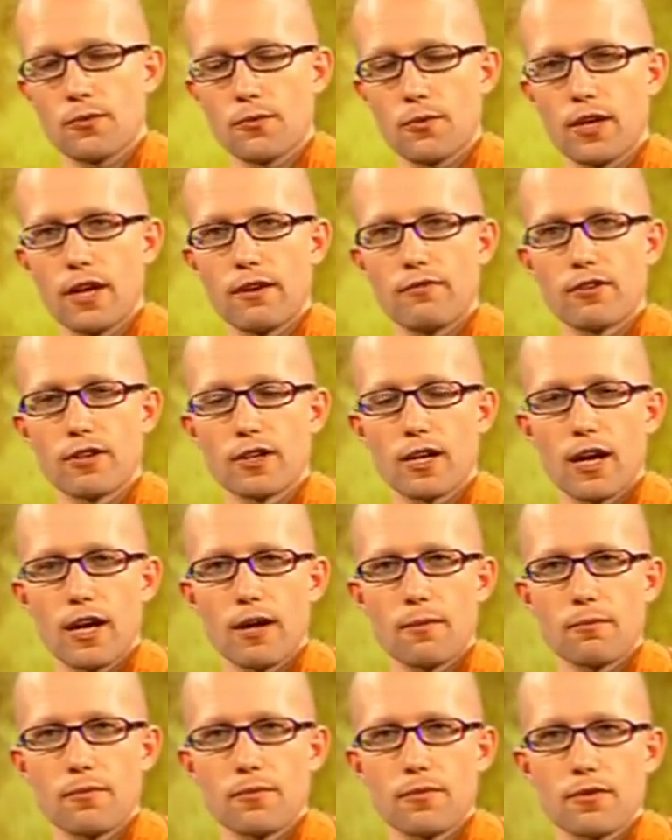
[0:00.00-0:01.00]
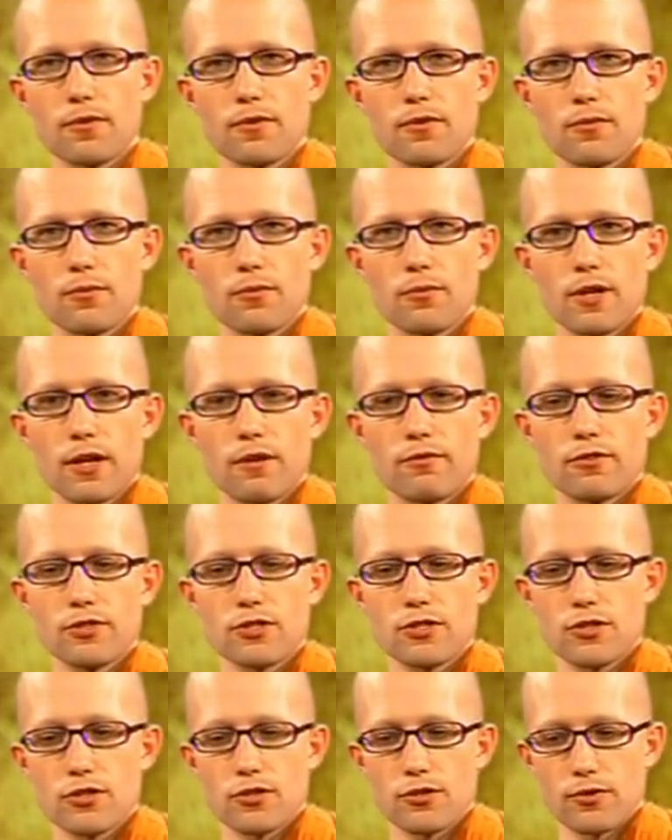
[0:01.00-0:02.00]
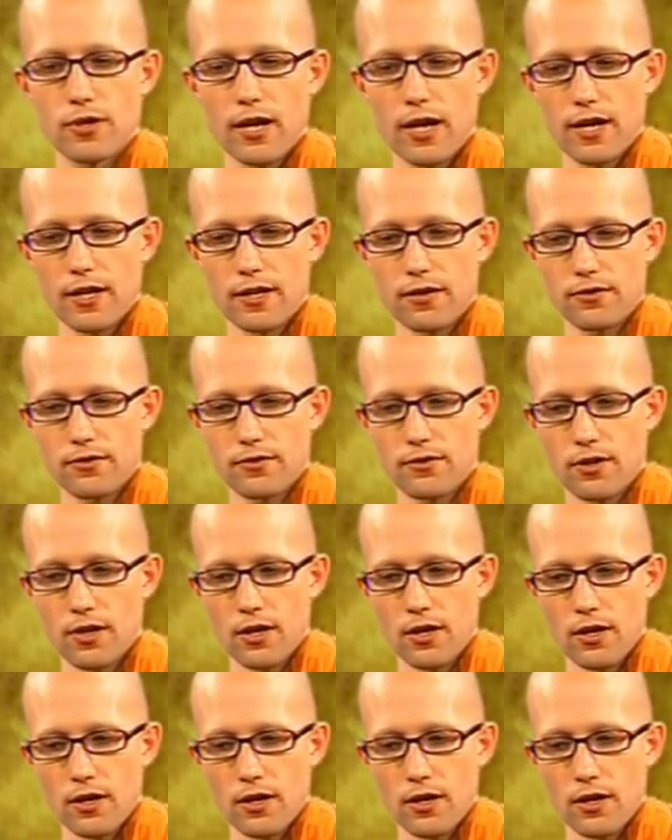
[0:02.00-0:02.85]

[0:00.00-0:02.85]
whatever comes, whatever should arise.